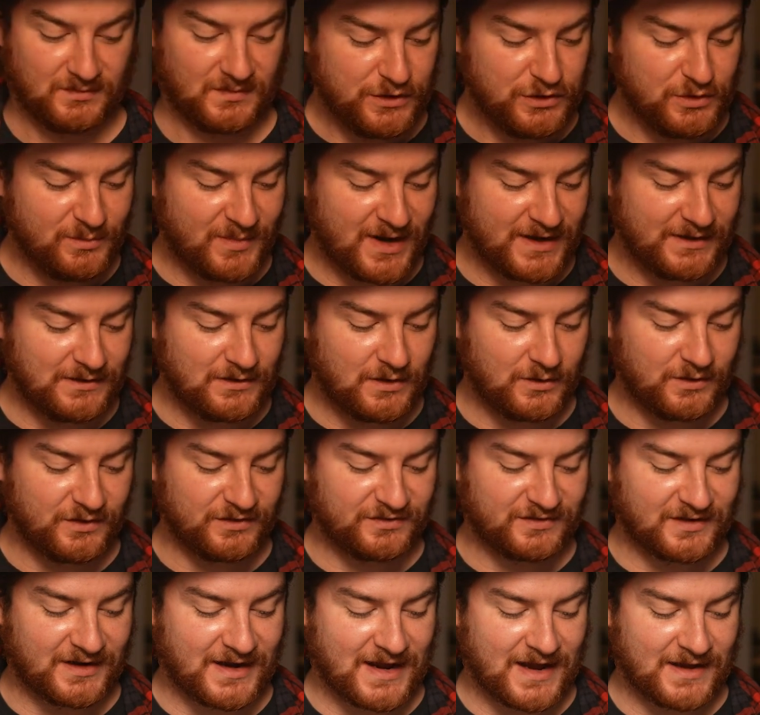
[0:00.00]
you might
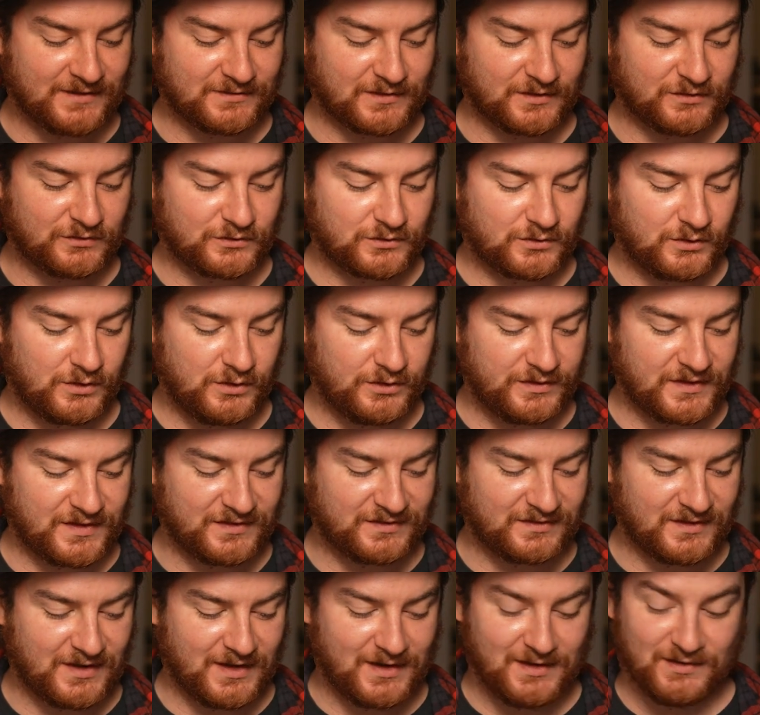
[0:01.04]
notice that as I scroll
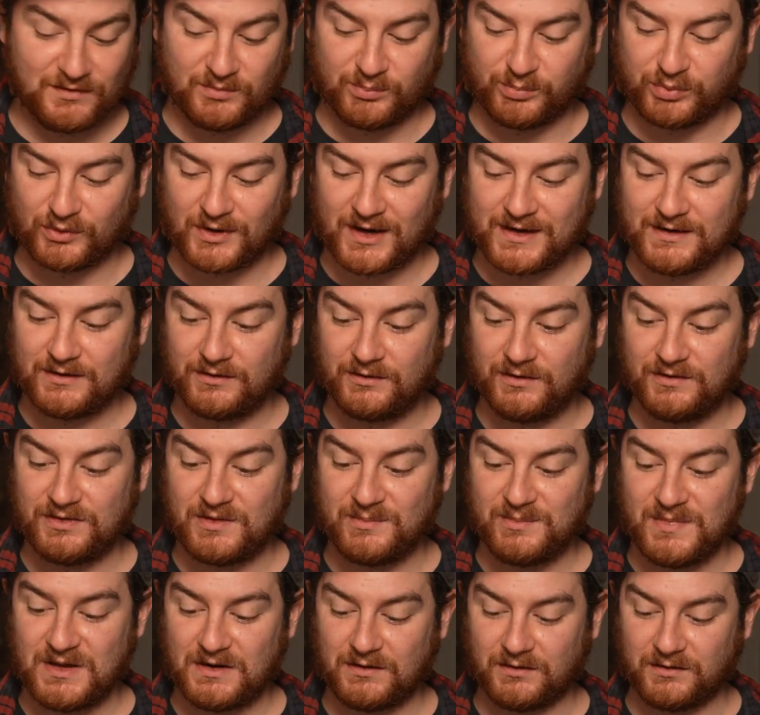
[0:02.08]
this, it is brighter in the
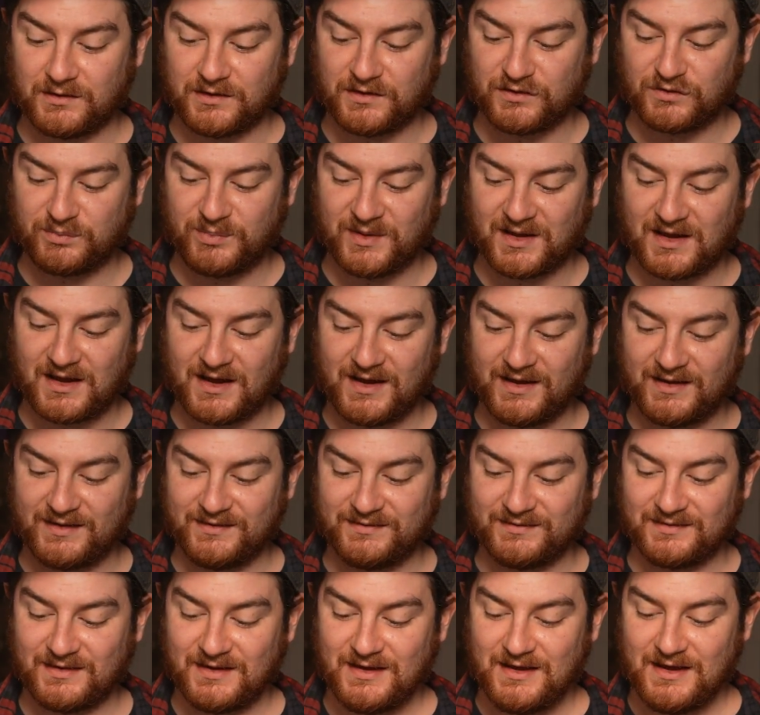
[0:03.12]
middle, and it's
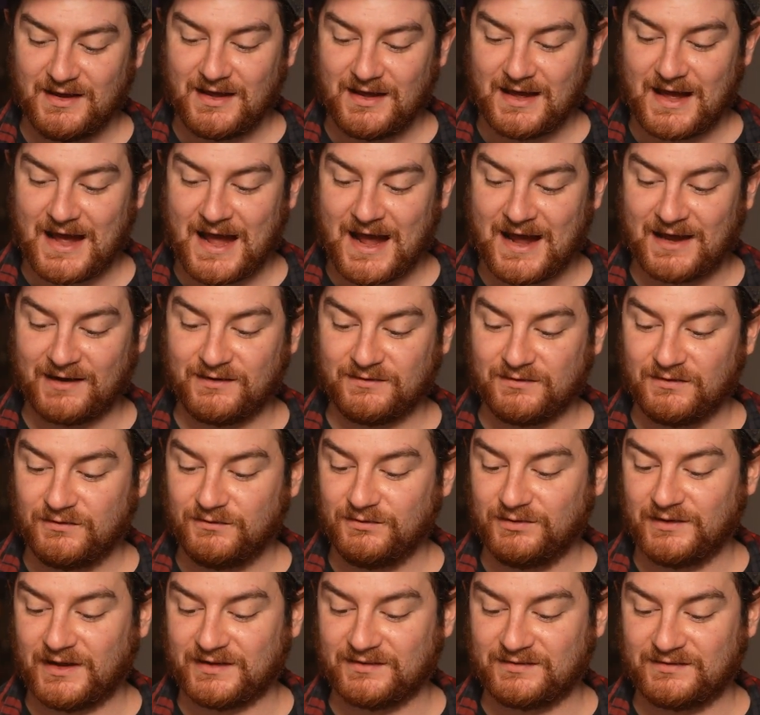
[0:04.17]
because at,
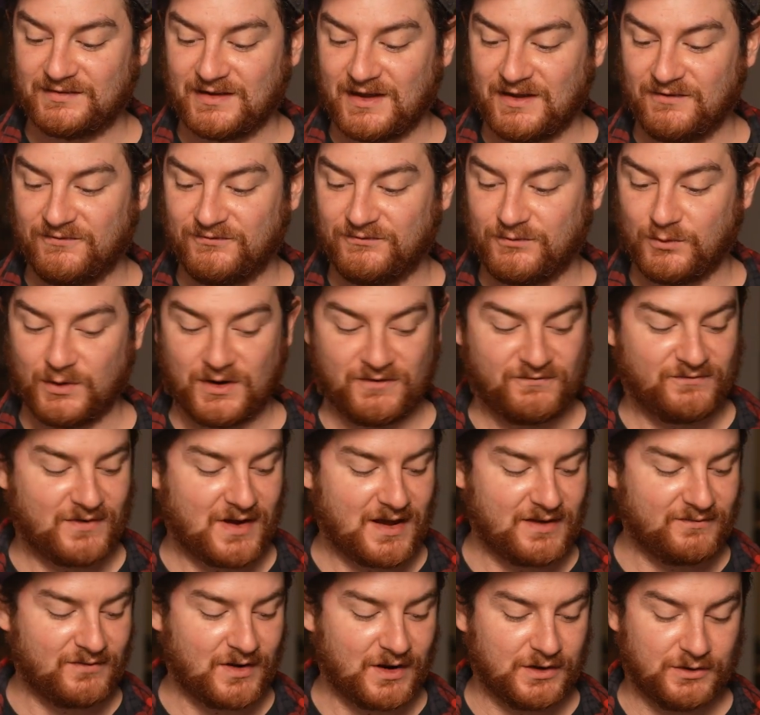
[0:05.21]
let's say
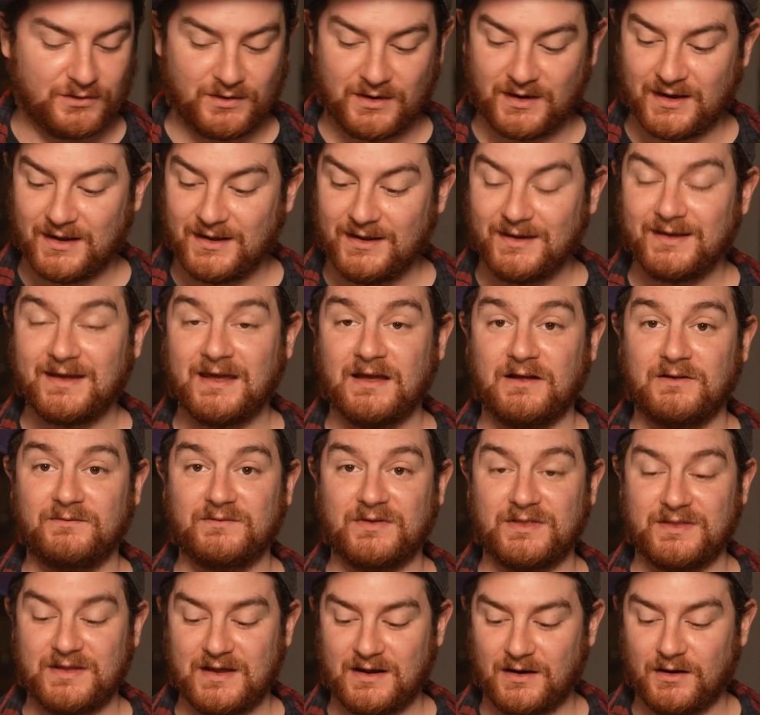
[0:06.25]
4500
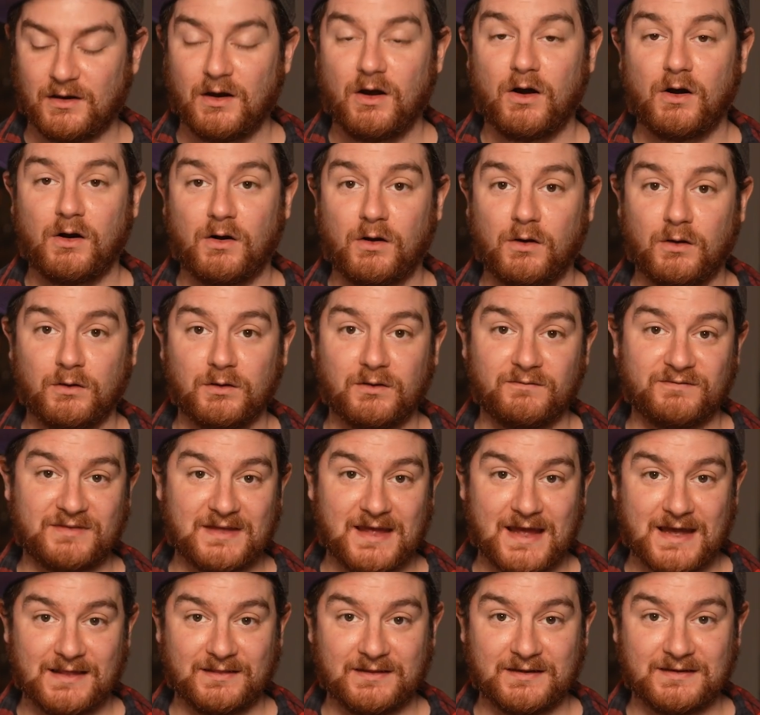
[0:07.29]
Kelvin there, all of
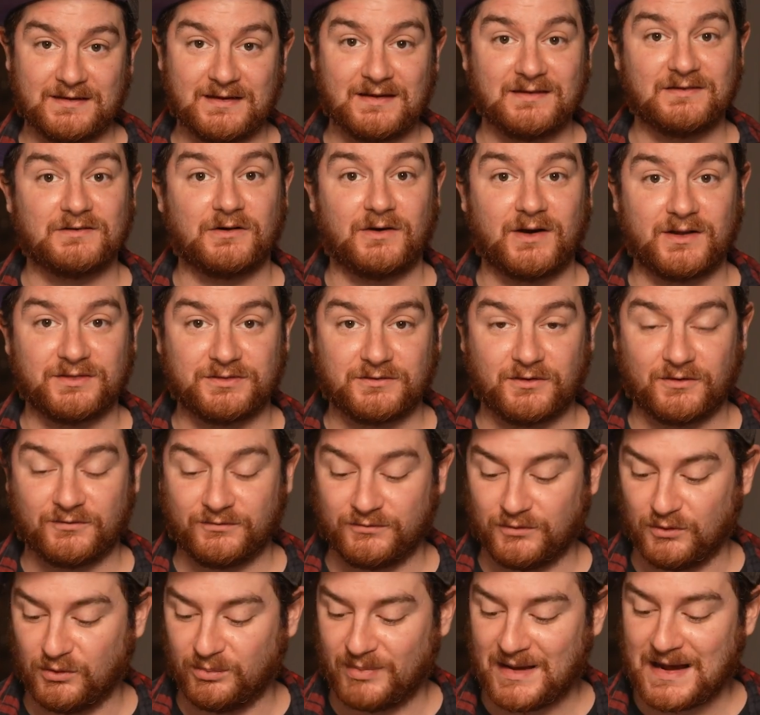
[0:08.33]
the LEDs are at their
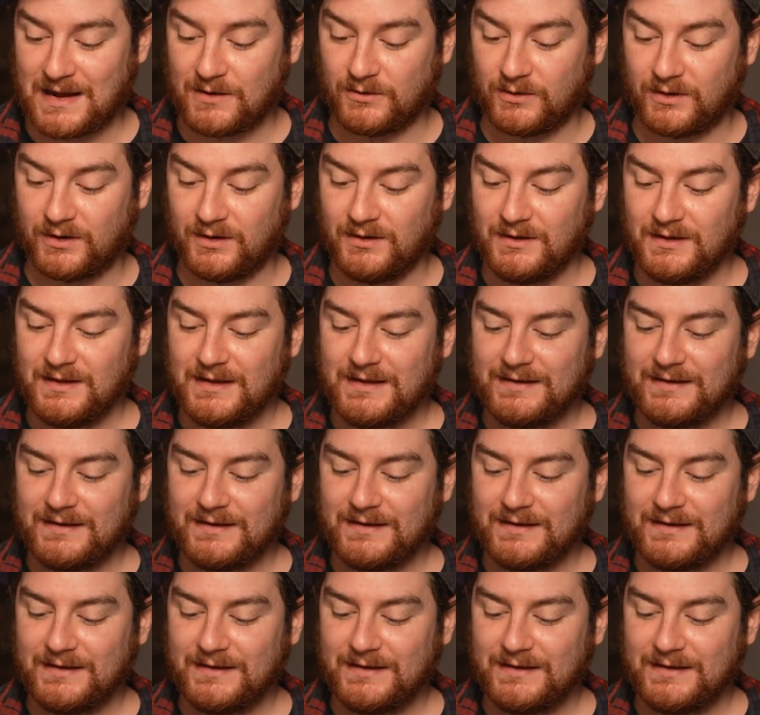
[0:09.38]
full power.